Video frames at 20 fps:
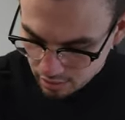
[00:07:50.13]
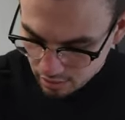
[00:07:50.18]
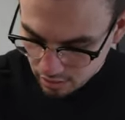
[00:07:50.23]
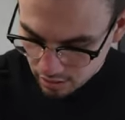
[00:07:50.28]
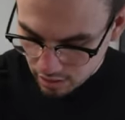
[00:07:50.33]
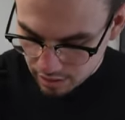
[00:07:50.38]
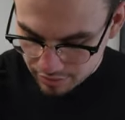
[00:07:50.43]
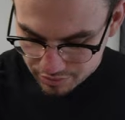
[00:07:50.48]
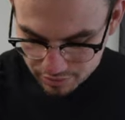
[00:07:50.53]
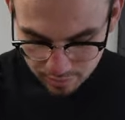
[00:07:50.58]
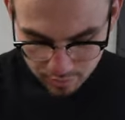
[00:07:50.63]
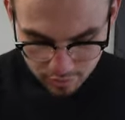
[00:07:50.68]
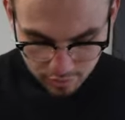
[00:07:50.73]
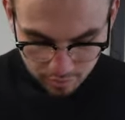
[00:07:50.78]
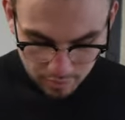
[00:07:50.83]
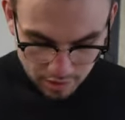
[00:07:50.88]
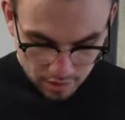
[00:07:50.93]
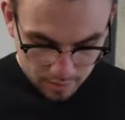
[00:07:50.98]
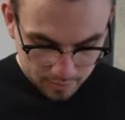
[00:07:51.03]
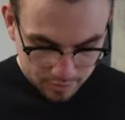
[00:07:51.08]
uh, some
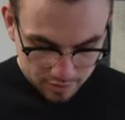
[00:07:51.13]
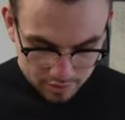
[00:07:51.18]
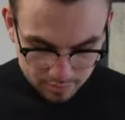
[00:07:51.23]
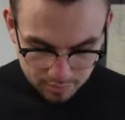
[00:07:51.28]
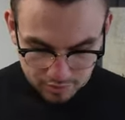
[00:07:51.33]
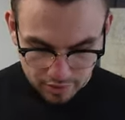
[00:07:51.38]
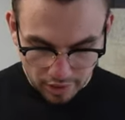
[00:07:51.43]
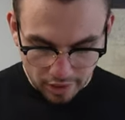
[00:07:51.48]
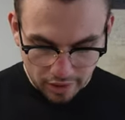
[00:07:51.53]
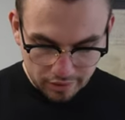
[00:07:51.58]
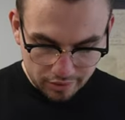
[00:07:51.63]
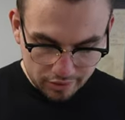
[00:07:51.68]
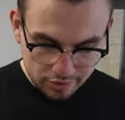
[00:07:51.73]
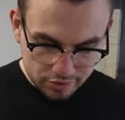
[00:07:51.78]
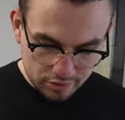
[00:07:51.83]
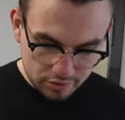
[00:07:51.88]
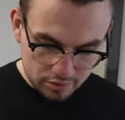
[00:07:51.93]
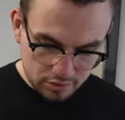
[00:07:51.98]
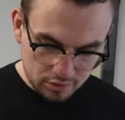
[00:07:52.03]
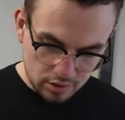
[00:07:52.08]
Commems, some
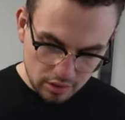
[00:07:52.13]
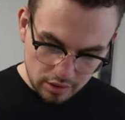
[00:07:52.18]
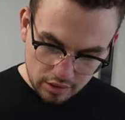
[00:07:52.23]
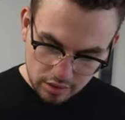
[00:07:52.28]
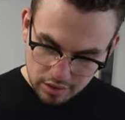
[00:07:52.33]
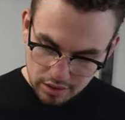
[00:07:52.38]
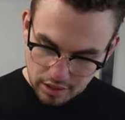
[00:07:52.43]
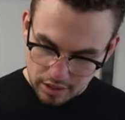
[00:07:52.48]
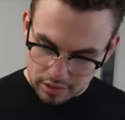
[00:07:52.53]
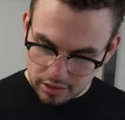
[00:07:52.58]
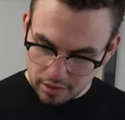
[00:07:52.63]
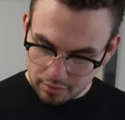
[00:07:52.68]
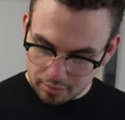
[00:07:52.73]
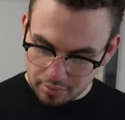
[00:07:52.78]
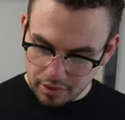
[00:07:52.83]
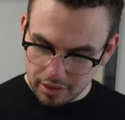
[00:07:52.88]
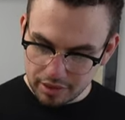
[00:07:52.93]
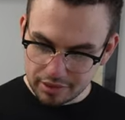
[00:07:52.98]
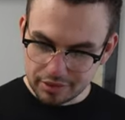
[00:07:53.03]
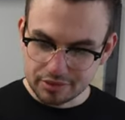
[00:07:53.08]
dollars, ended up
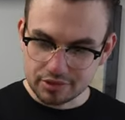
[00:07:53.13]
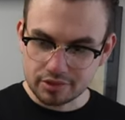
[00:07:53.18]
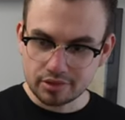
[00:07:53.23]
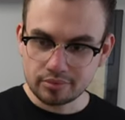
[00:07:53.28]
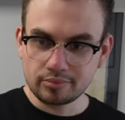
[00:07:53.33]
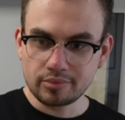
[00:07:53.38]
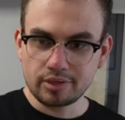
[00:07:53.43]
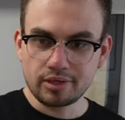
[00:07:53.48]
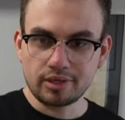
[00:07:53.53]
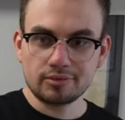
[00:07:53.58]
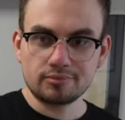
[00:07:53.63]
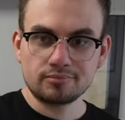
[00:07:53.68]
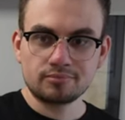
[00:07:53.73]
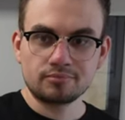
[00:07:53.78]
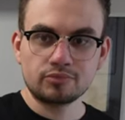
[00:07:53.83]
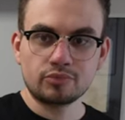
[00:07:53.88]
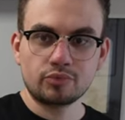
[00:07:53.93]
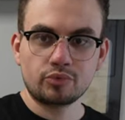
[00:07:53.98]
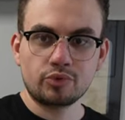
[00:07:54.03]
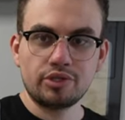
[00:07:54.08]
buying some uh,
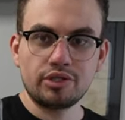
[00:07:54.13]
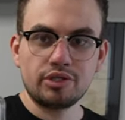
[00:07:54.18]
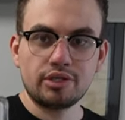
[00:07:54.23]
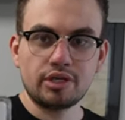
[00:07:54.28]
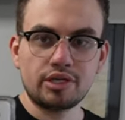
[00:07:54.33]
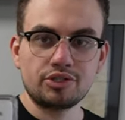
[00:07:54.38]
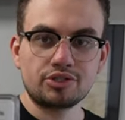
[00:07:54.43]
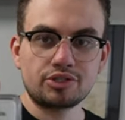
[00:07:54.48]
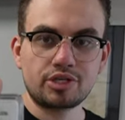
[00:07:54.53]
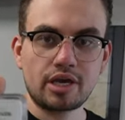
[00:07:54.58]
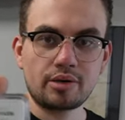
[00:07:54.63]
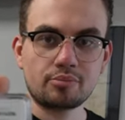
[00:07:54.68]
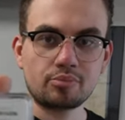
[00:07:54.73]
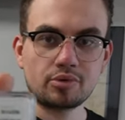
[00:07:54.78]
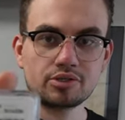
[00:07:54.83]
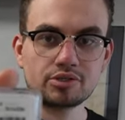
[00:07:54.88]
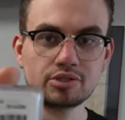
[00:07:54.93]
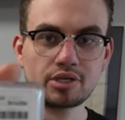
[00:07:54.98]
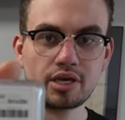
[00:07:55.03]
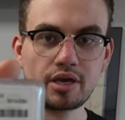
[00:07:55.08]
Reeded Edge Cap
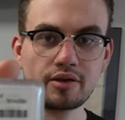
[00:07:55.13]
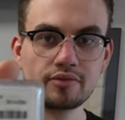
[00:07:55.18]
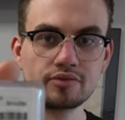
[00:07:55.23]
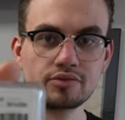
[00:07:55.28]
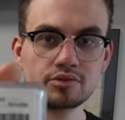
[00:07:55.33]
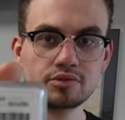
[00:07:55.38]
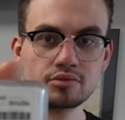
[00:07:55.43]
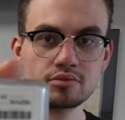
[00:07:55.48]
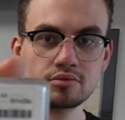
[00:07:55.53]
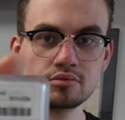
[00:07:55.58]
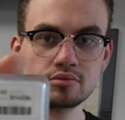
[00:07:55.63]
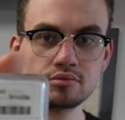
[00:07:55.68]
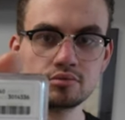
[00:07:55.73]
bust halves,